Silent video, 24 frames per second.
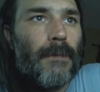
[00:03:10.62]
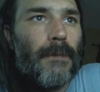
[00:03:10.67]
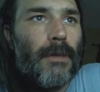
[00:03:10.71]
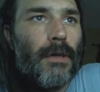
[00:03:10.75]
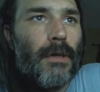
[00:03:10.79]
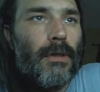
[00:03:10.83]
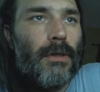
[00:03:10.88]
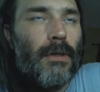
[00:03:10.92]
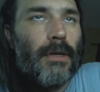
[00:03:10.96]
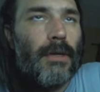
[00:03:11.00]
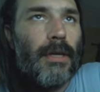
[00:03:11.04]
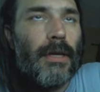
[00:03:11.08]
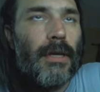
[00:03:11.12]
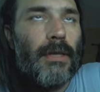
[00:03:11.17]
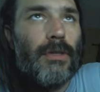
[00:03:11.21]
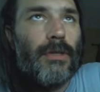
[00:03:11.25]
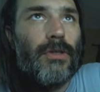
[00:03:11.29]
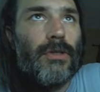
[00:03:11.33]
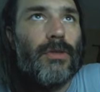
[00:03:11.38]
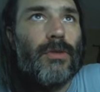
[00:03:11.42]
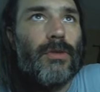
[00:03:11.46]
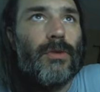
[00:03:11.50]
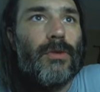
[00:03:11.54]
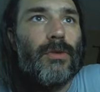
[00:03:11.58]
looking
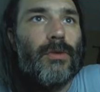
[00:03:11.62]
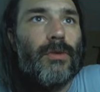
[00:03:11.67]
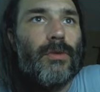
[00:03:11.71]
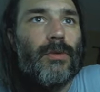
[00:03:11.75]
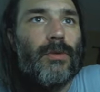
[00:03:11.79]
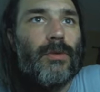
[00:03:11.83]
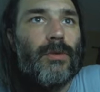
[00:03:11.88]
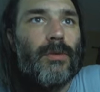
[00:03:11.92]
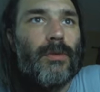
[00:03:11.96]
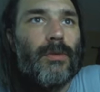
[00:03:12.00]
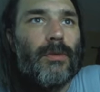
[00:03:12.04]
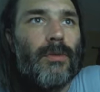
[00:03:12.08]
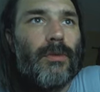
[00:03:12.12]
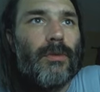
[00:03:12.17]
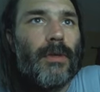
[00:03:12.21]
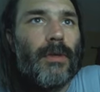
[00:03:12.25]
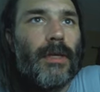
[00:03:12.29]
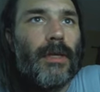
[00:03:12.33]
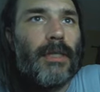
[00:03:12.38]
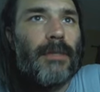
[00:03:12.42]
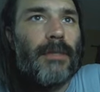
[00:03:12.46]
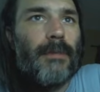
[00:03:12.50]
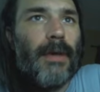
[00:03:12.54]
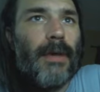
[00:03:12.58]
to
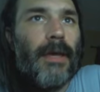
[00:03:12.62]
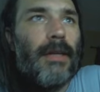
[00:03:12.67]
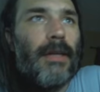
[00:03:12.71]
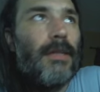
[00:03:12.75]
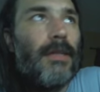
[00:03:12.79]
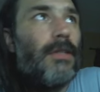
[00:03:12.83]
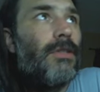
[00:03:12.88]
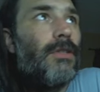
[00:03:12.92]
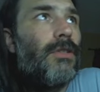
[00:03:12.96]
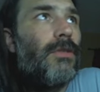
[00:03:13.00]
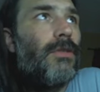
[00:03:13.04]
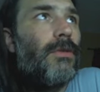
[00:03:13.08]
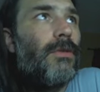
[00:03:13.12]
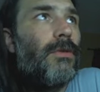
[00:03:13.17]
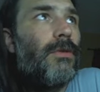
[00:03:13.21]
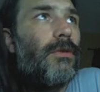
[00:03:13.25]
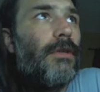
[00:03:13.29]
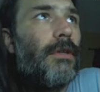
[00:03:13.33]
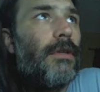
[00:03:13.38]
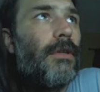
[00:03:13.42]
expand into.